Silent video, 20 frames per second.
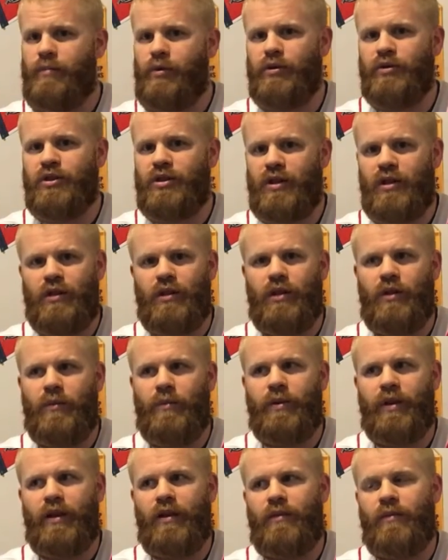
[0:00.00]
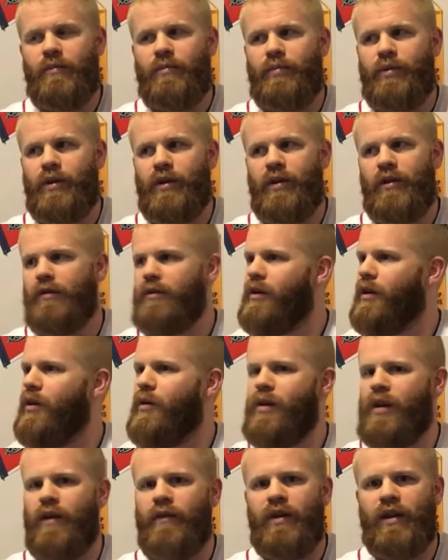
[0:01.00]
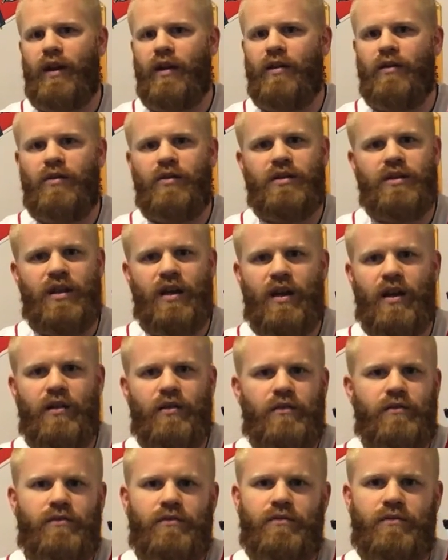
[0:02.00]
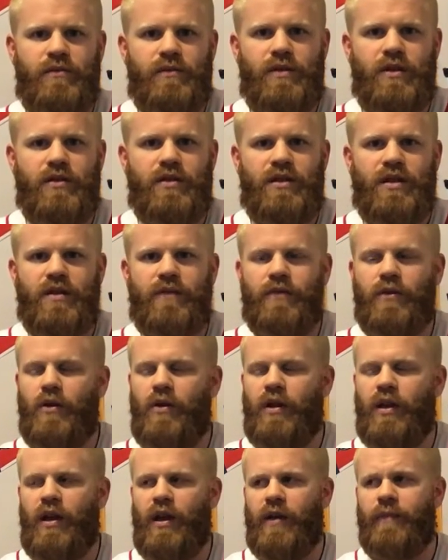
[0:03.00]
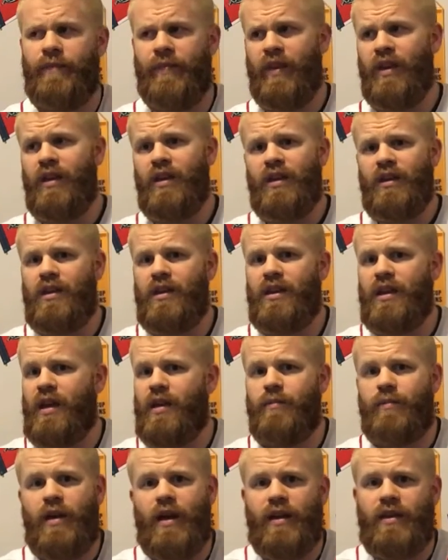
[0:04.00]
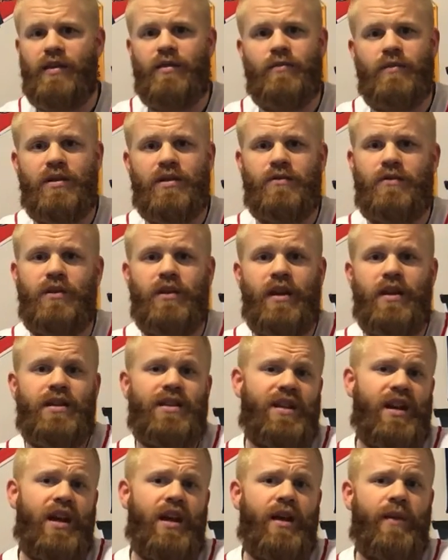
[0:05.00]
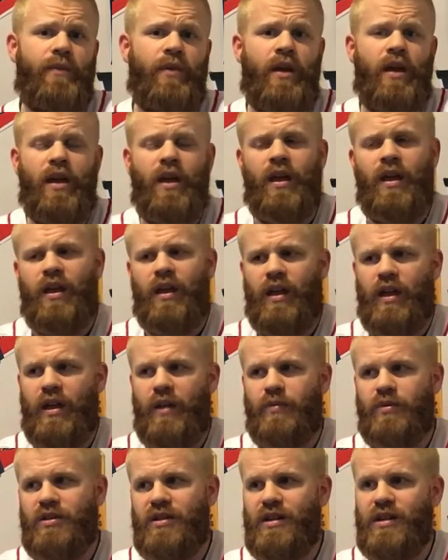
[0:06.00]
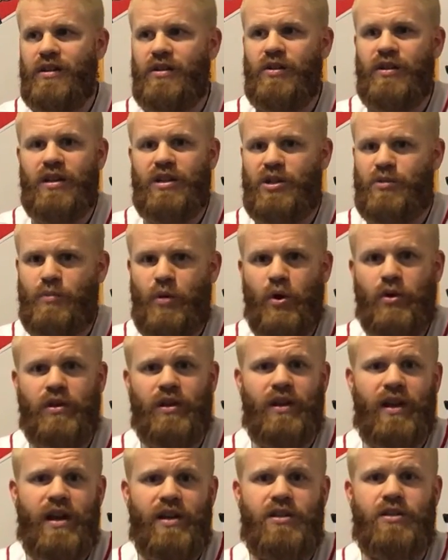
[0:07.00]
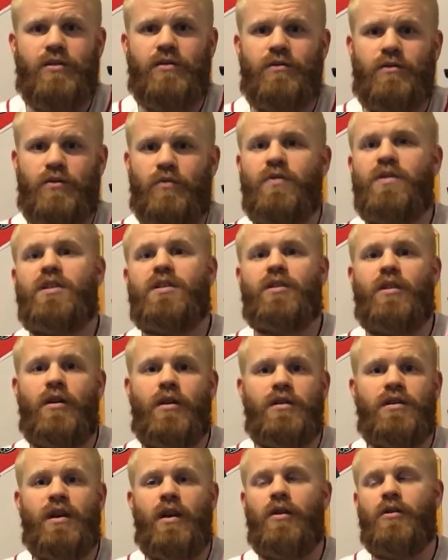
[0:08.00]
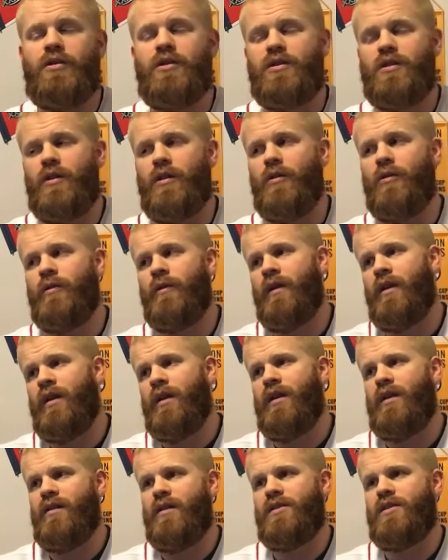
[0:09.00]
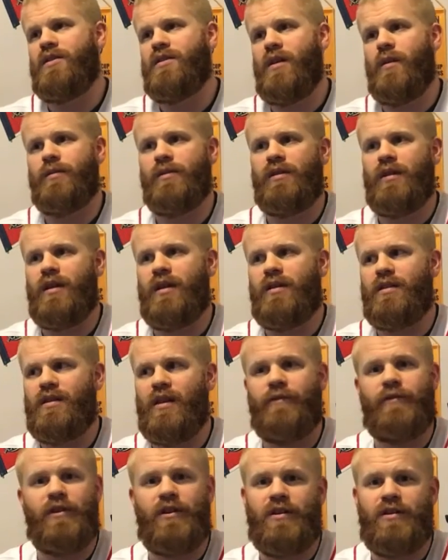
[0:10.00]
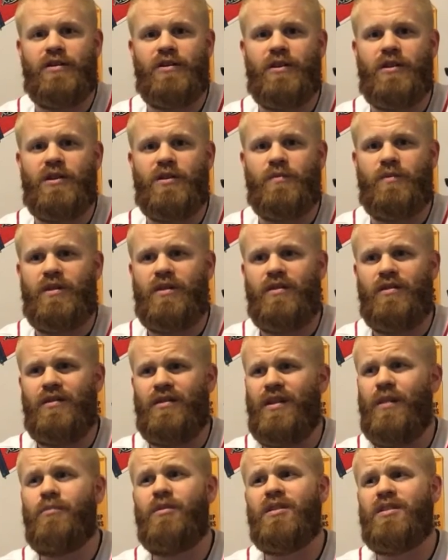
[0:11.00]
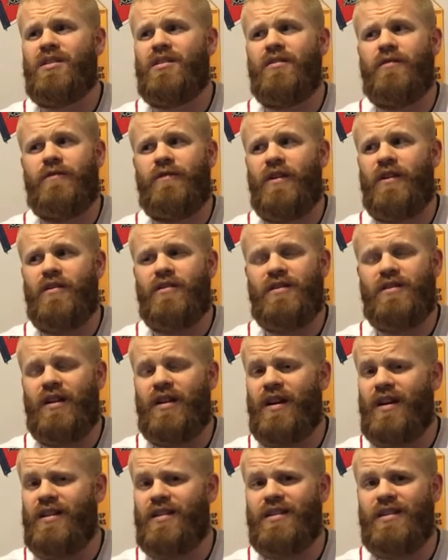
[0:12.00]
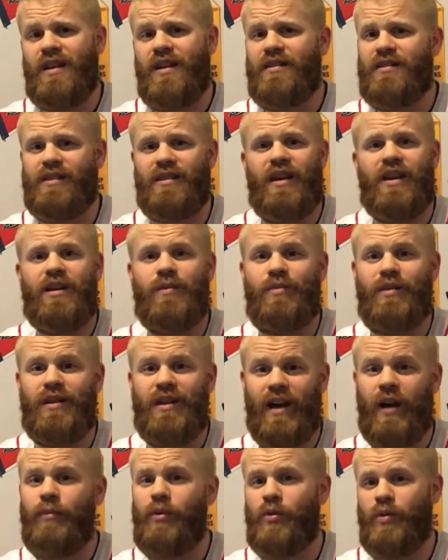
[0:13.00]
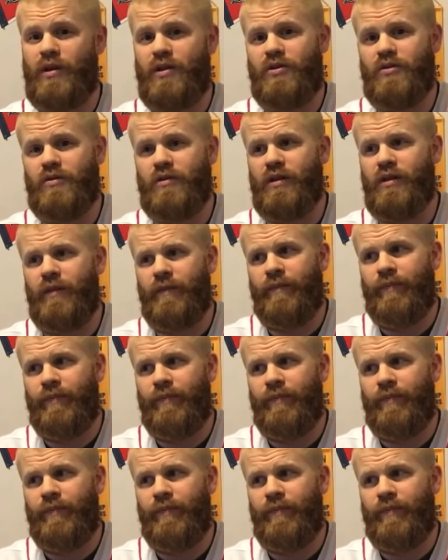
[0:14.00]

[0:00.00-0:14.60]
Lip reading: bullshit a little bit, but whatever, get it looked at, see if you're okay. He came back, didn't miss really any time, and proceeded to get smoked the last 3 starts out. So this is something that definitely concerns me. Numbness in your fingers, that kind of sounds like that could be an elbow injury.